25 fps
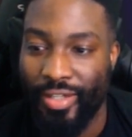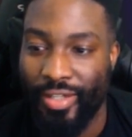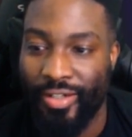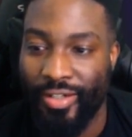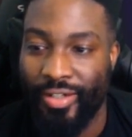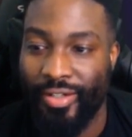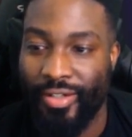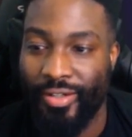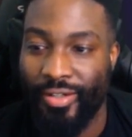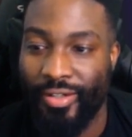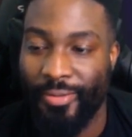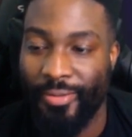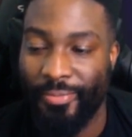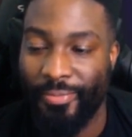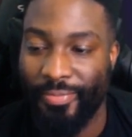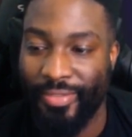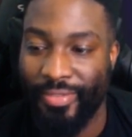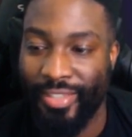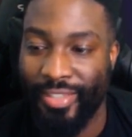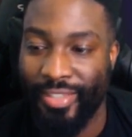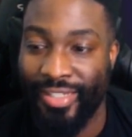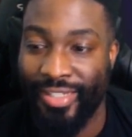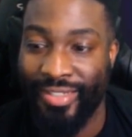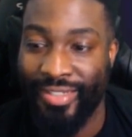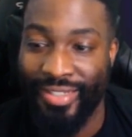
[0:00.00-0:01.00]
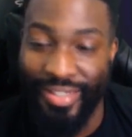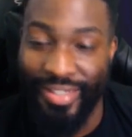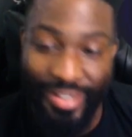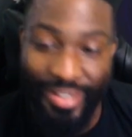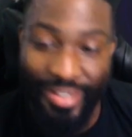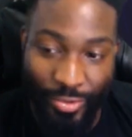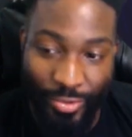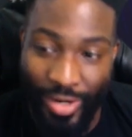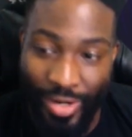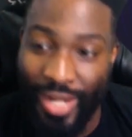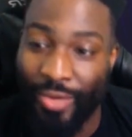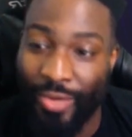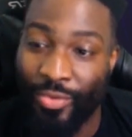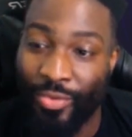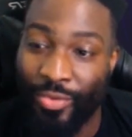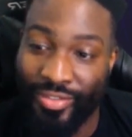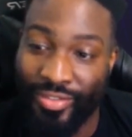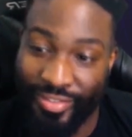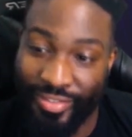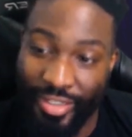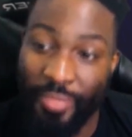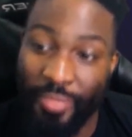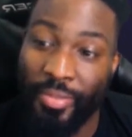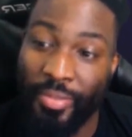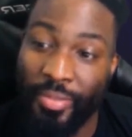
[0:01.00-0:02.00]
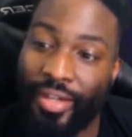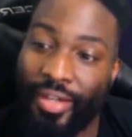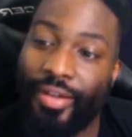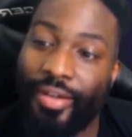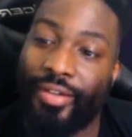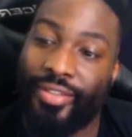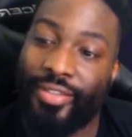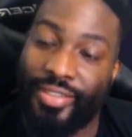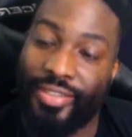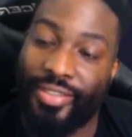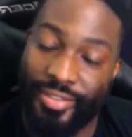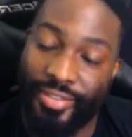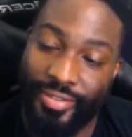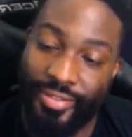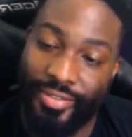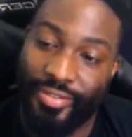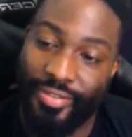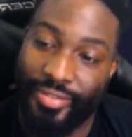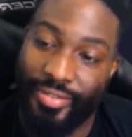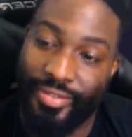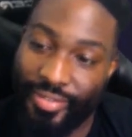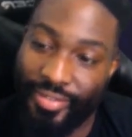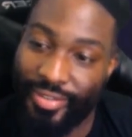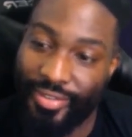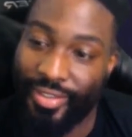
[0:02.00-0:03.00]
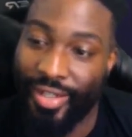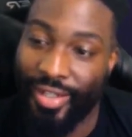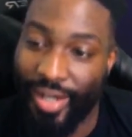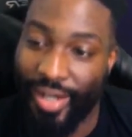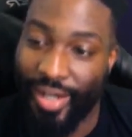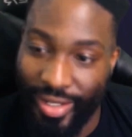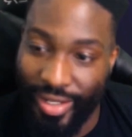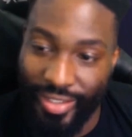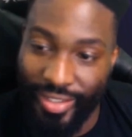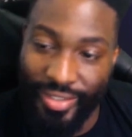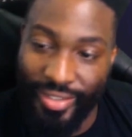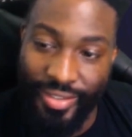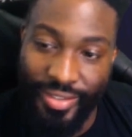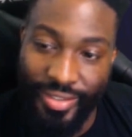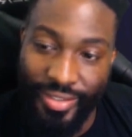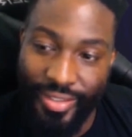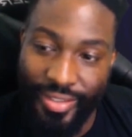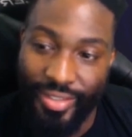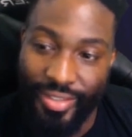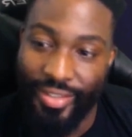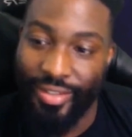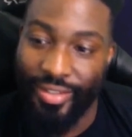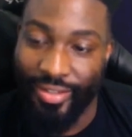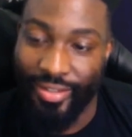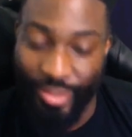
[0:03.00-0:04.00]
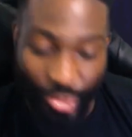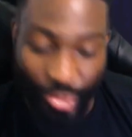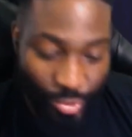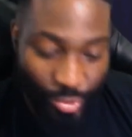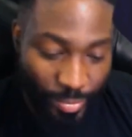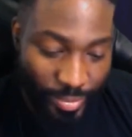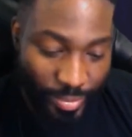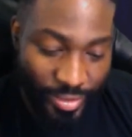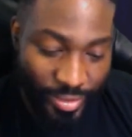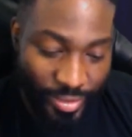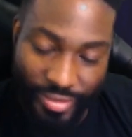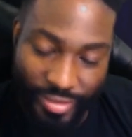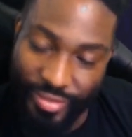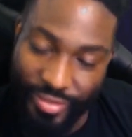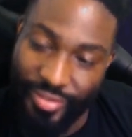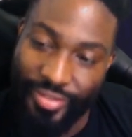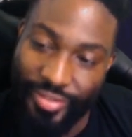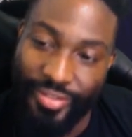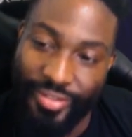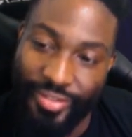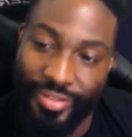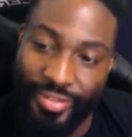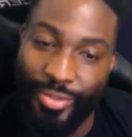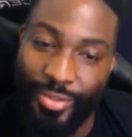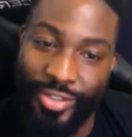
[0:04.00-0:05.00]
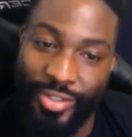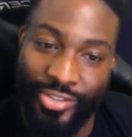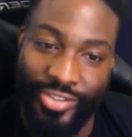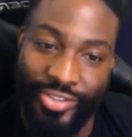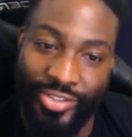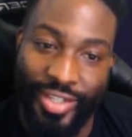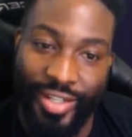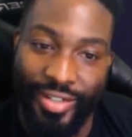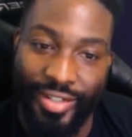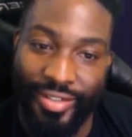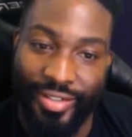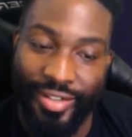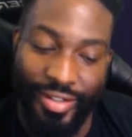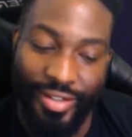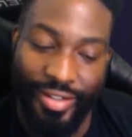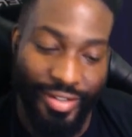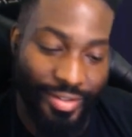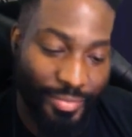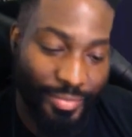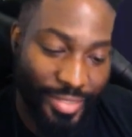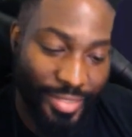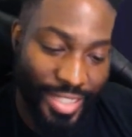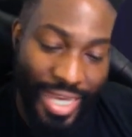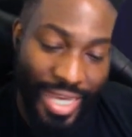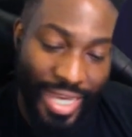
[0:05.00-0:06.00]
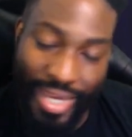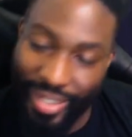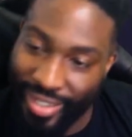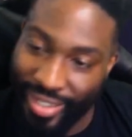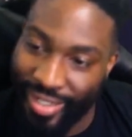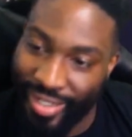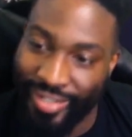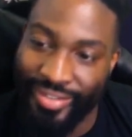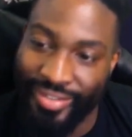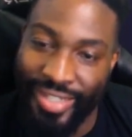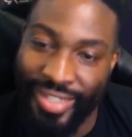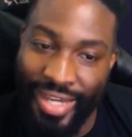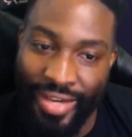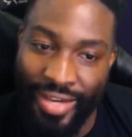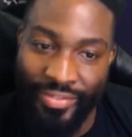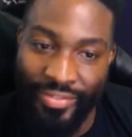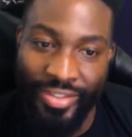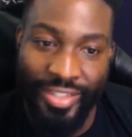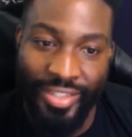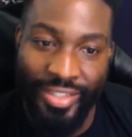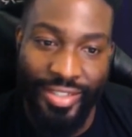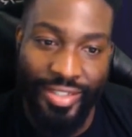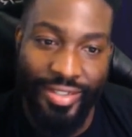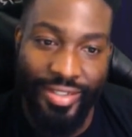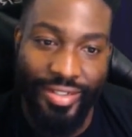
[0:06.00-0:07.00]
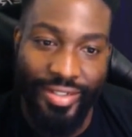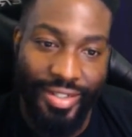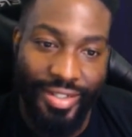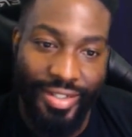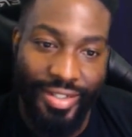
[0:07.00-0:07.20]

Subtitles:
They did it right with some characters. Nikali, Akuma, who else got Monat got a dive kick.